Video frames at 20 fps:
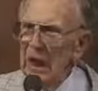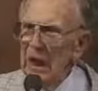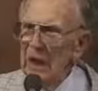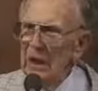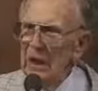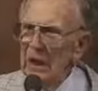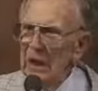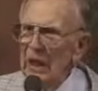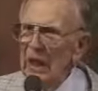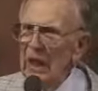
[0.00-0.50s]

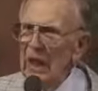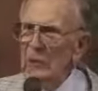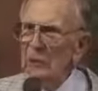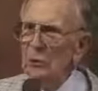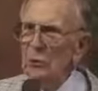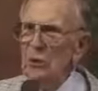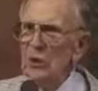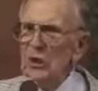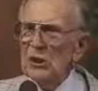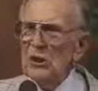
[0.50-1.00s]
I,
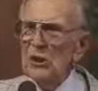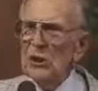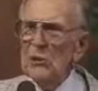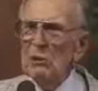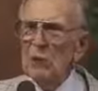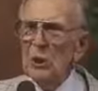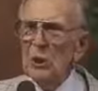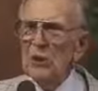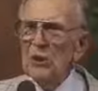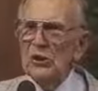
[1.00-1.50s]
he's rich
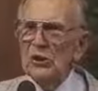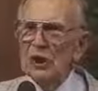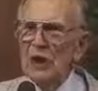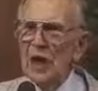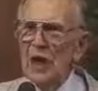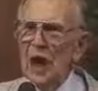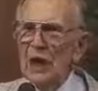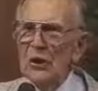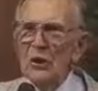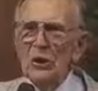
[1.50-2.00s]
in
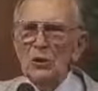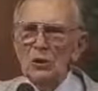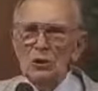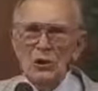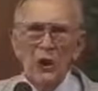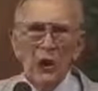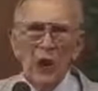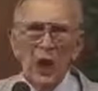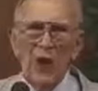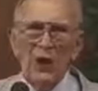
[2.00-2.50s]
mercy. I
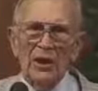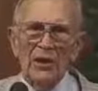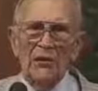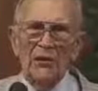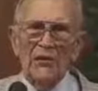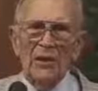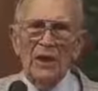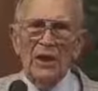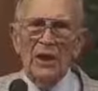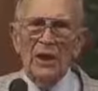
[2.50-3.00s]
use a lot
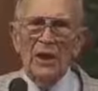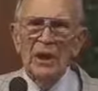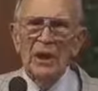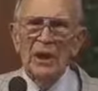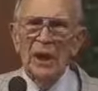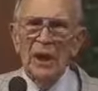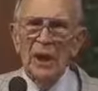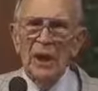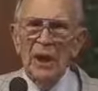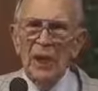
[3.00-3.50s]
of it.
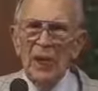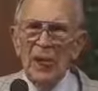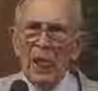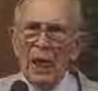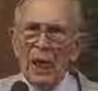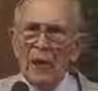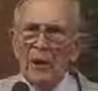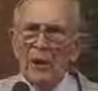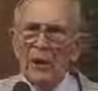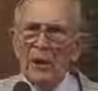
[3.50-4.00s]

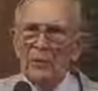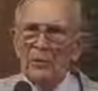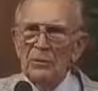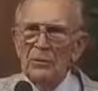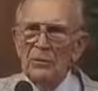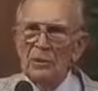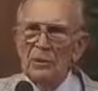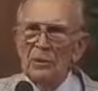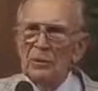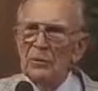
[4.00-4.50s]
And if
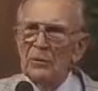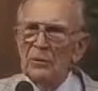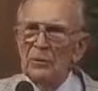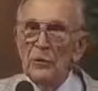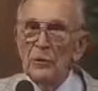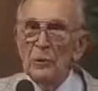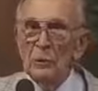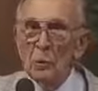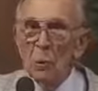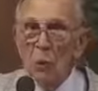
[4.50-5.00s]

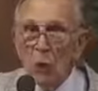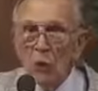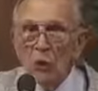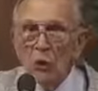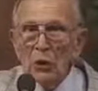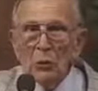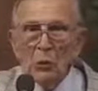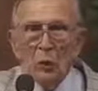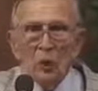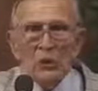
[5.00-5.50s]
you
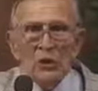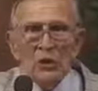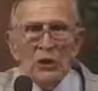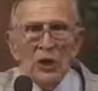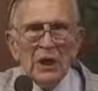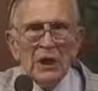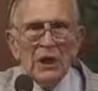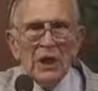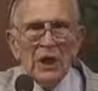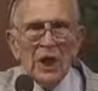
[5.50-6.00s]
want the
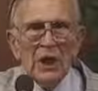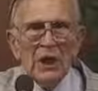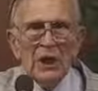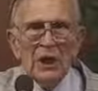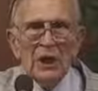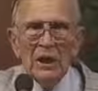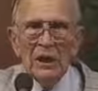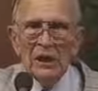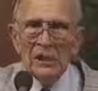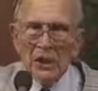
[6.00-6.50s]
mercy of
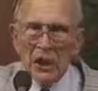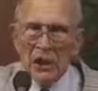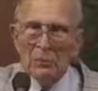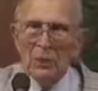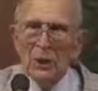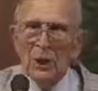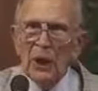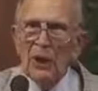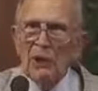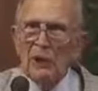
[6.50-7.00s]
God, He's
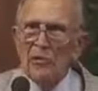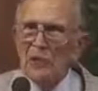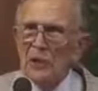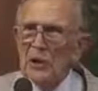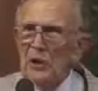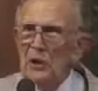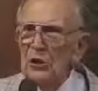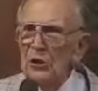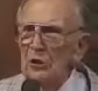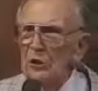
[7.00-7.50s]
got plenty for
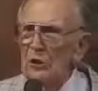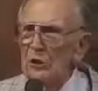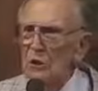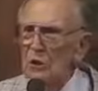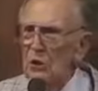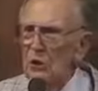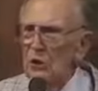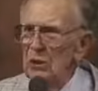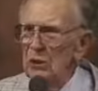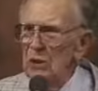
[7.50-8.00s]
you.
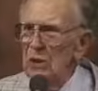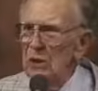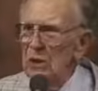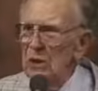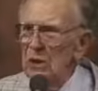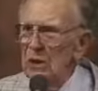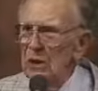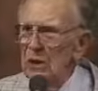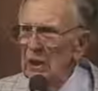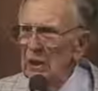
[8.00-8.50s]

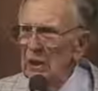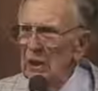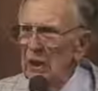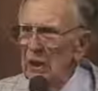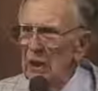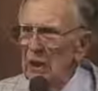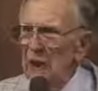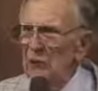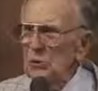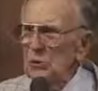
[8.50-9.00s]

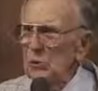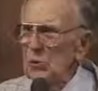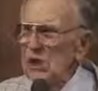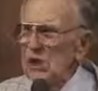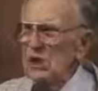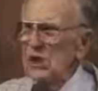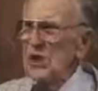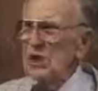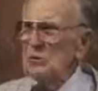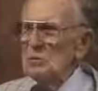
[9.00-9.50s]
He's
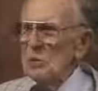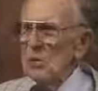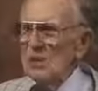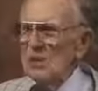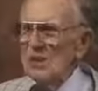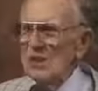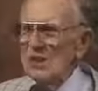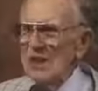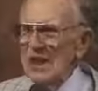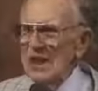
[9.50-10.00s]
rich in
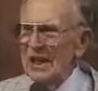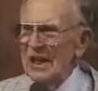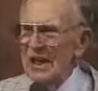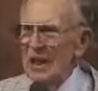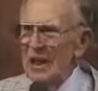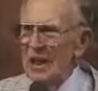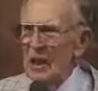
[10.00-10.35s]
mercy.